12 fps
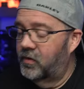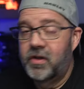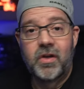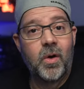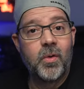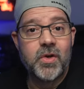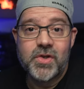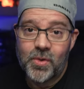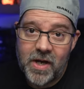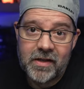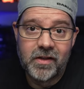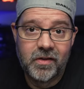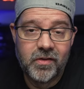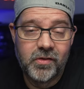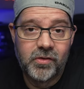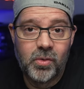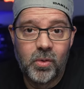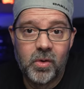So you know they're directing
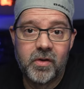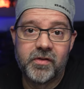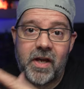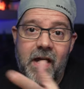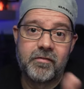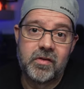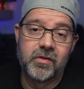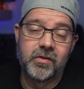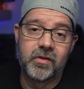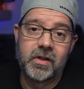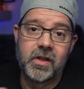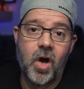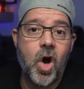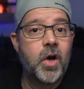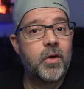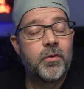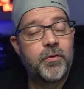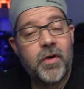this towards, obviously,
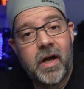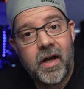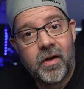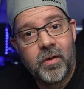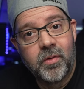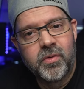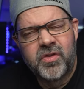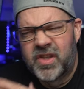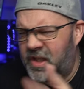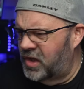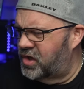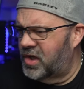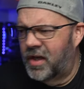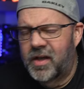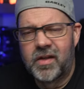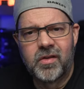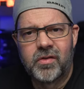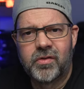audiophiles,
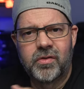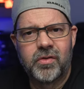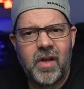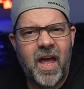DJs,